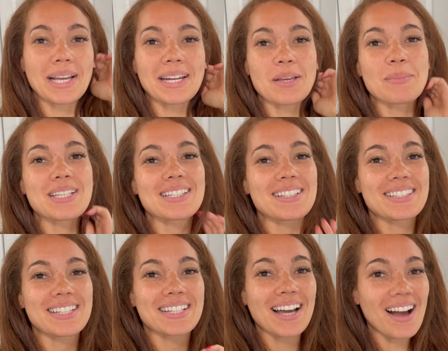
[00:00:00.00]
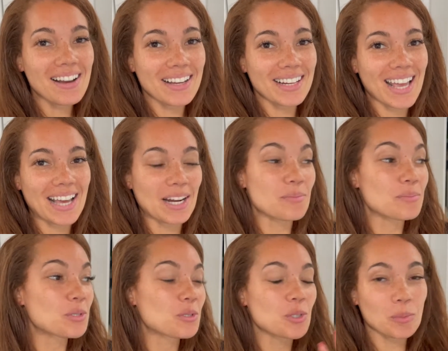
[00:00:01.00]
name is Alyssa Cotten and I'm
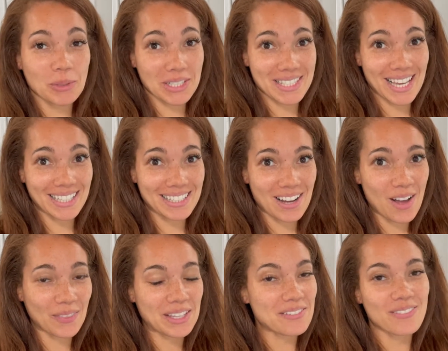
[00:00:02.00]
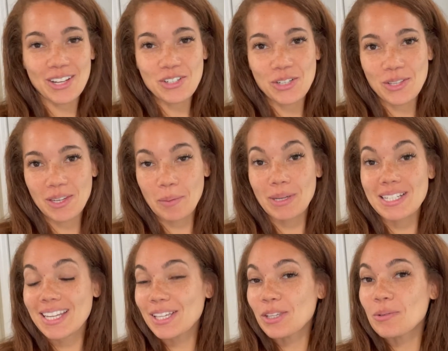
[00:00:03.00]
super excited on the adventure that I'm going to
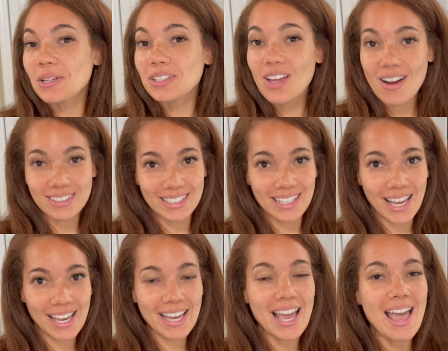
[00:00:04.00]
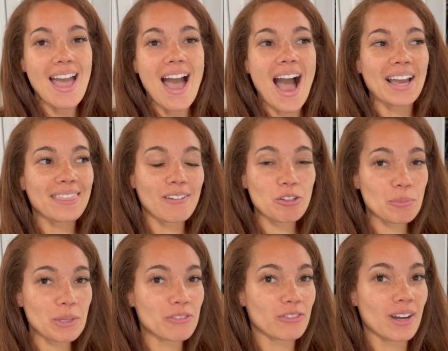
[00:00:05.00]
take you along today. I thought it'd
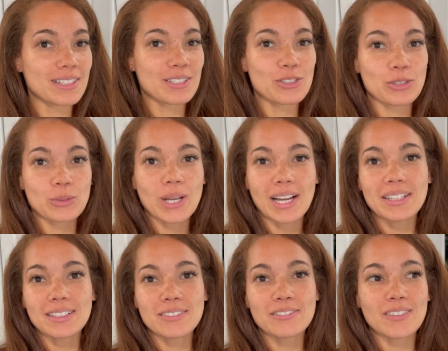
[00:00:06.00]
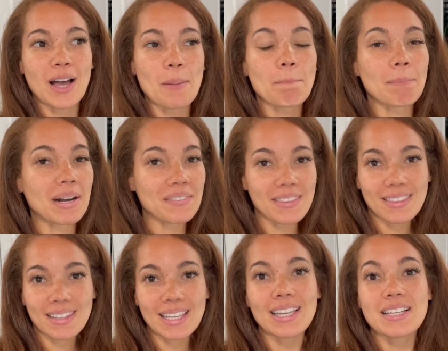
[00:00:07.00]
be fun to do kind of a
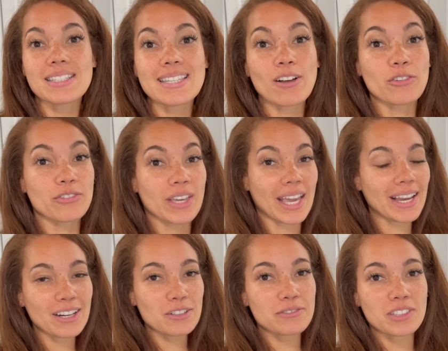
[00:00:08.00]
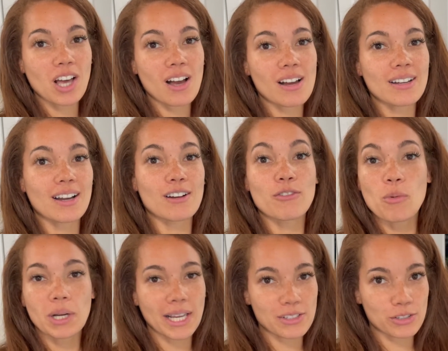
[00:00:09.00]
monthly self-care vlog of what
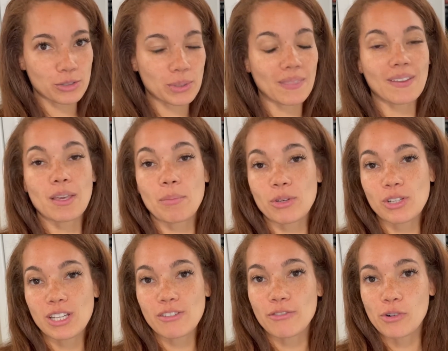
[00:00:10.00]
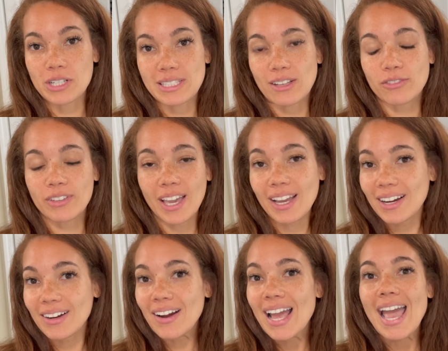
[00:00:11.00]
I do in the community for
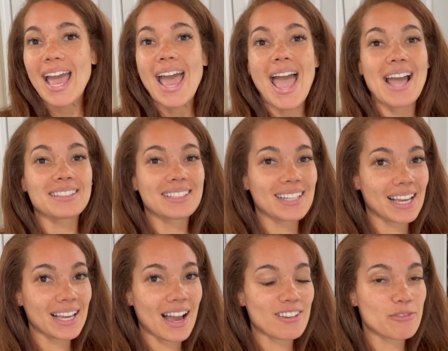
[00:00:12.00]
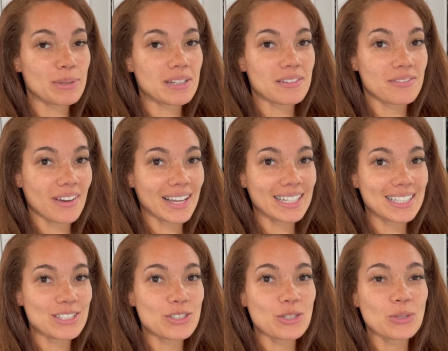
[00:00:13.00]
self-care. And today I've been invited
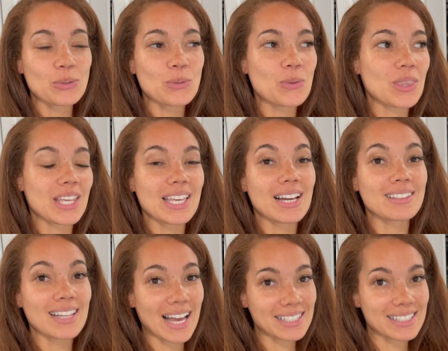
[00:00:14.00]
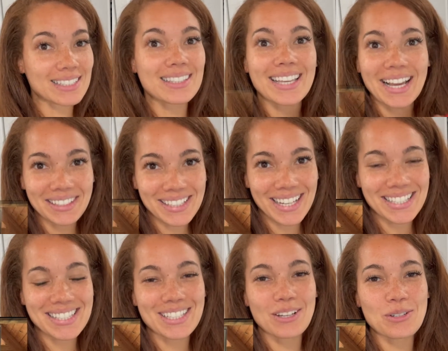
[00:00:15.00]
to the
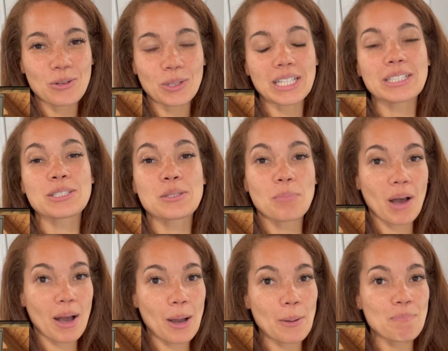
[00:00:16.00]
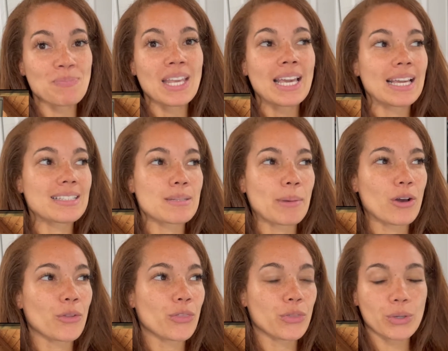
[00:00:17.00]
Alyeska Nordic Spa. It's
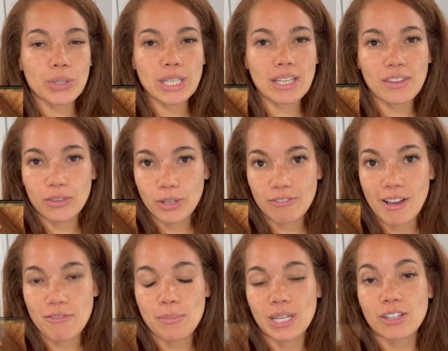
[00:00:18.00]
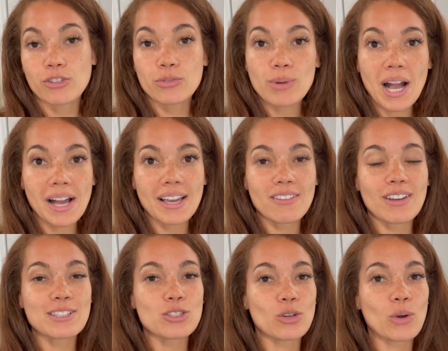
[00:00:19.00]
about 30-35 minute drive.
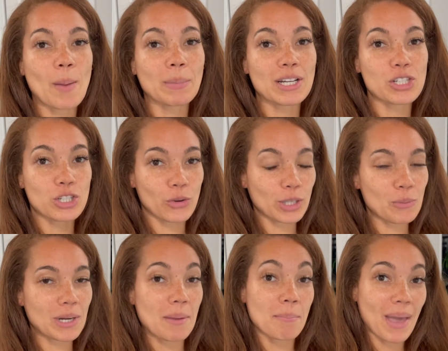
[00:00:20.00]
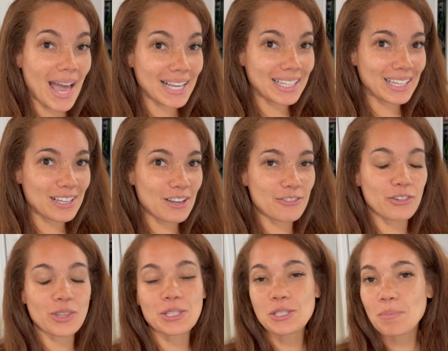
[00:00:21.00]
So I'm going to show you what I'm packing for
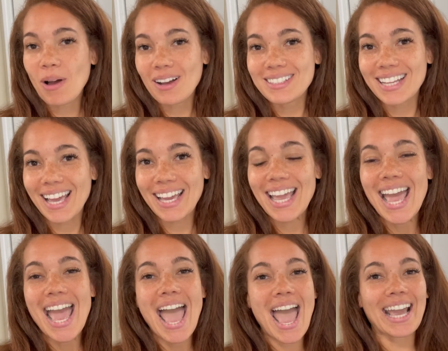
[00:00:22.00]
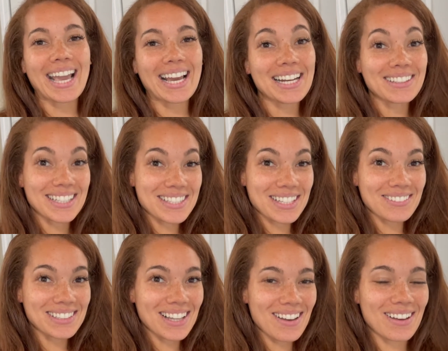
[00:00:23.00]
the spa day and let's go
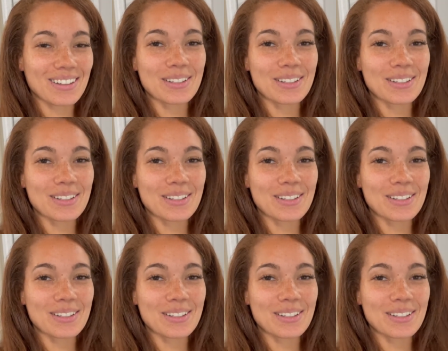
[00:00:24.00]
along.